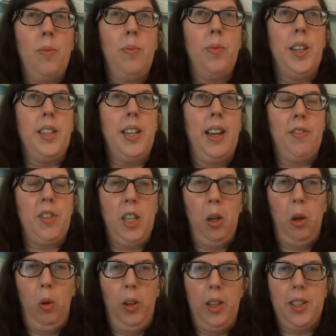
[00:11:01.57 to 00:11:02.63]
the death
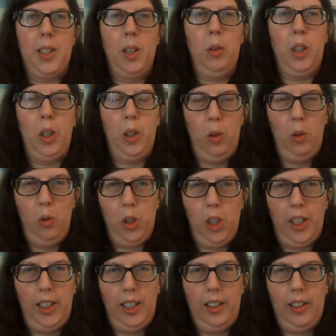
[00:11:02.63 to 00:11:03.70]
toll is so huge
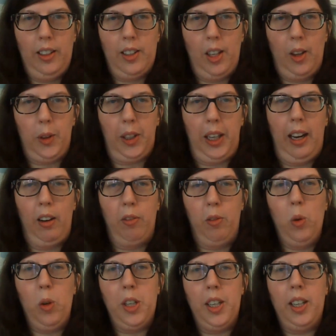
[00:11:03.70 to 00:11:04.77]
in Southern
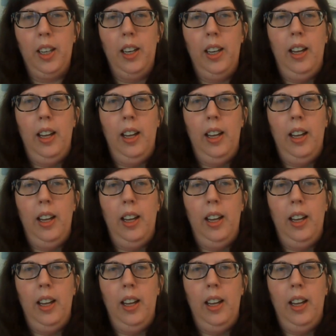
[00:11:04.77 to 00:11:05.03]
California